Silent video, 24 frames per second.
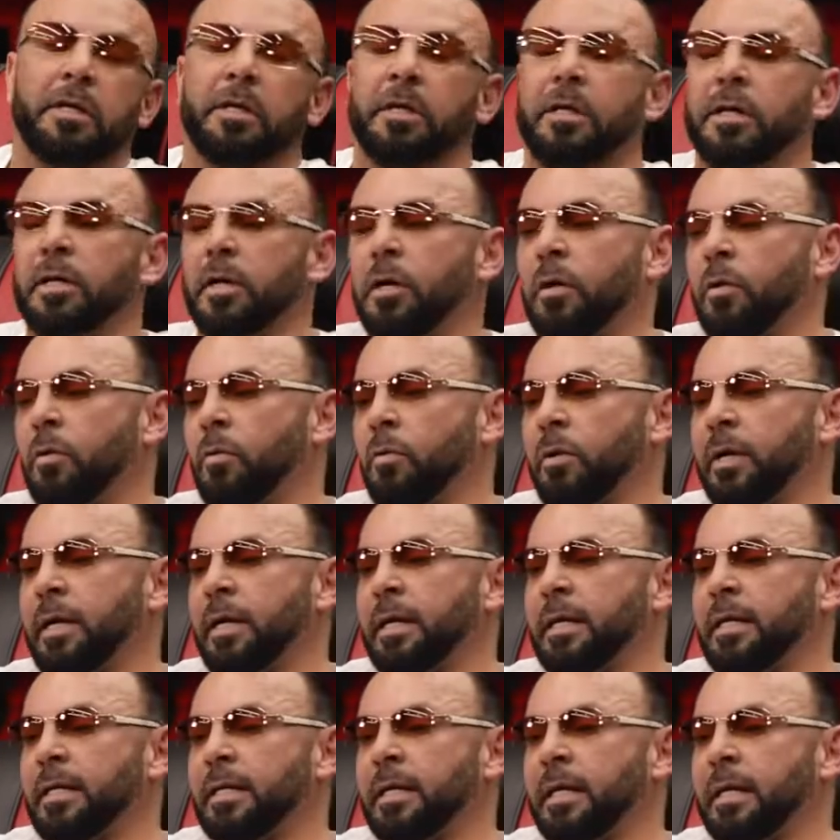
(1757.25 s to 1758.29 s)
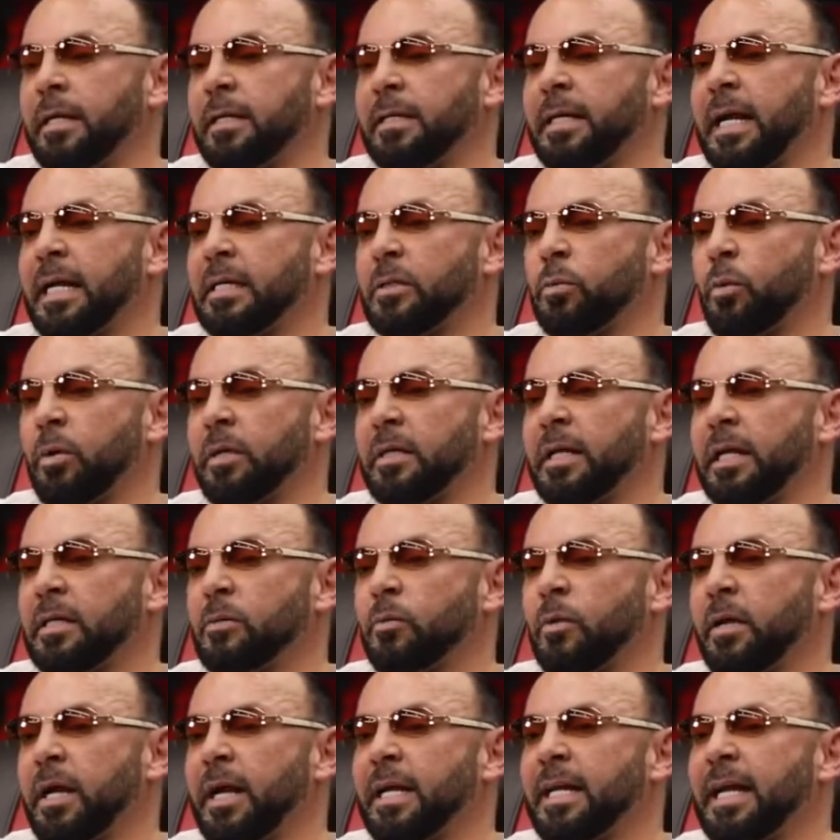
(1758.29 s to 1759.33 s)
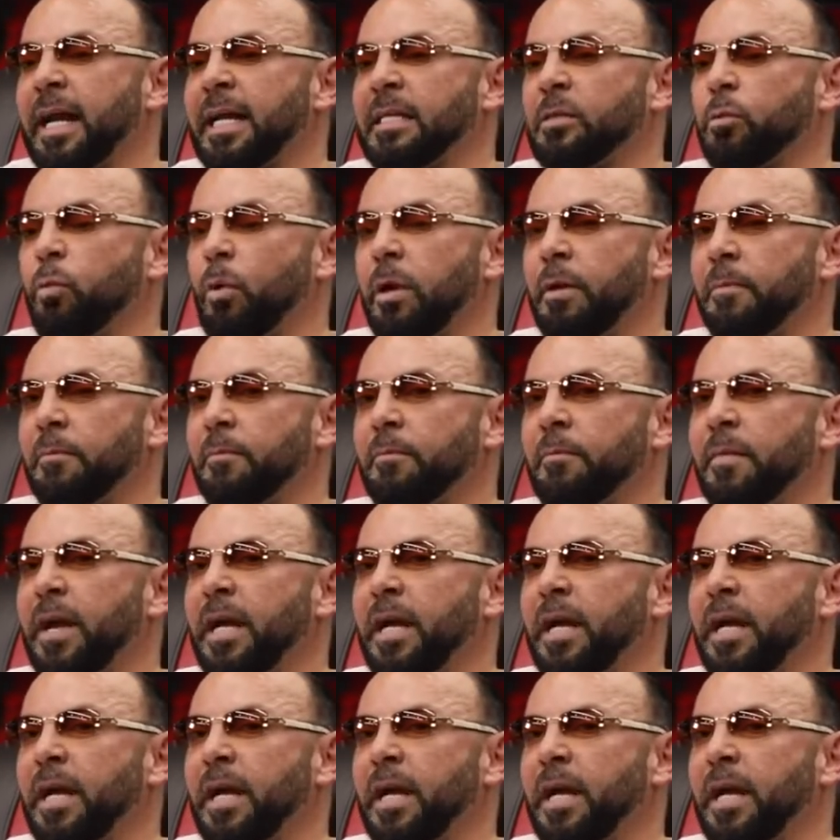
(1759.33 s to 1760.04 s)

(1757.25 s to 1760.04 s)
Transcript: You know, and that's what